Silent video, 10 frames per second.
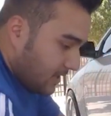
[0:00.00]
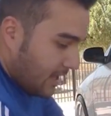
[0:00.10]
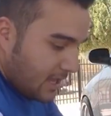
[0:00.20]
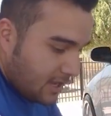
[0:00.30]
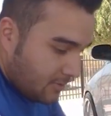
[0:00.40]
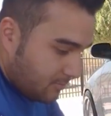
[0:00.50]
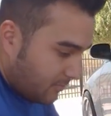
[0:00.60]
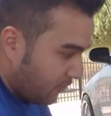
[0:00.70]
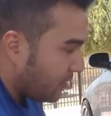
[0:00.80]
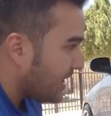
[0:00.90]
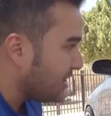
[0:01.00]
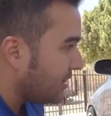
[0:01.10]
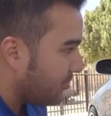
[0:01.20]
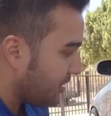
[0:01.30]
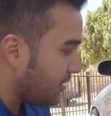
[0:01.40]
And before I
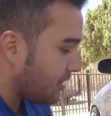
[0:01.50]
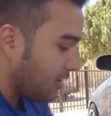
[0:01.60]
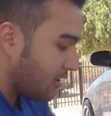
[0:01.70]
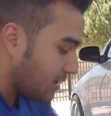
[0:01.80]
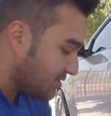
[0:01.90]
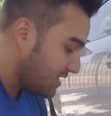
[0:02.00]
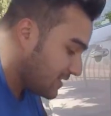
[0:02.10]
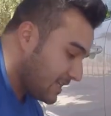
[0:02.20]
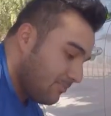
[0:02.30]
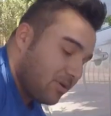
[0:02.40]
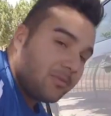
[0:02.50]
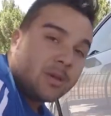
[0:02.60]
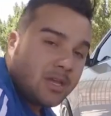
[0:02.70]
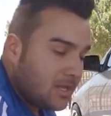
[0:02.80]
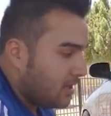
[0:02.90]
actually put it on the car, I'm just gonna tape up
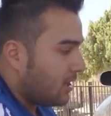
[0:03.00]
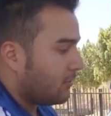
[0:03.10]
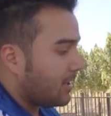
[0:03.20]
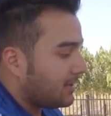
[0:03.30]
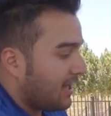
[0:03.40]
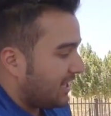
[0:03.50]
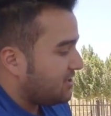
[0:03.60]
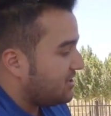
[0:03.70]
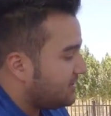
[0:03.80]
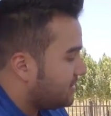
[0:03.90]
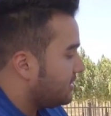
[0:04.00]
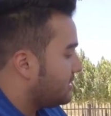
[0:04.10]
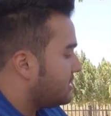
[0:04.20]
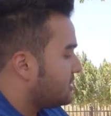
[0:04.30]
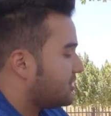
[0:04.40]
around the edges,
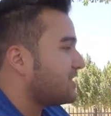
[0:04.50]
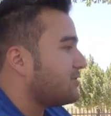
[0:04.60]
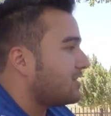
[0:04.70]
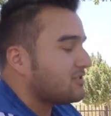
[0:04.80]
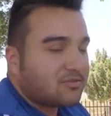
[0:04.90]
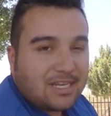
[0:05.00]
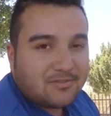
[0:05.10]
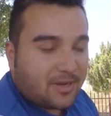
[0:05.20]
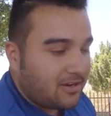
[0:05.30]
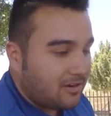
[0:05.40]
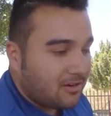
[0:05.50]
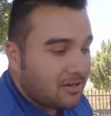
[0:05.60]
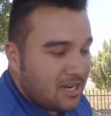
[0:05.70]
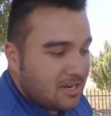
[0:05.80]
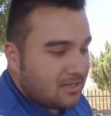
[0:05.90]
just so I don't scratch my car.
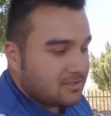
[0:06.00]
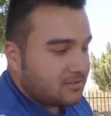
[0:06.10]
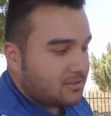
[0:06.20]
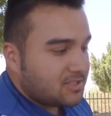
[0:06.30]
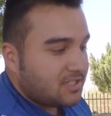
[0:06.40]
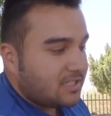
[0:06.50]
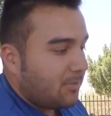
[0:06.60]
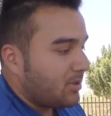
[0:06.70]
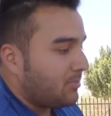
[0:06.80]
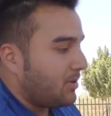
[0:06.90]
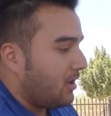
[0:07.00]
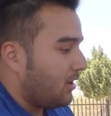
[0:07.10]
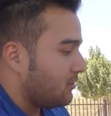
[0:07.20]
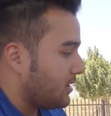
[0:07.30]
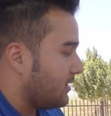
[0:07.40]
So I'm just gonna tape it up
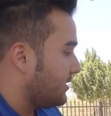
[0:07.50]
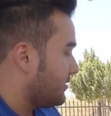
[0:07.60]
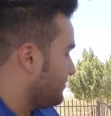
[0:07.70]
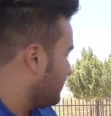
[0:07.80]
all around here.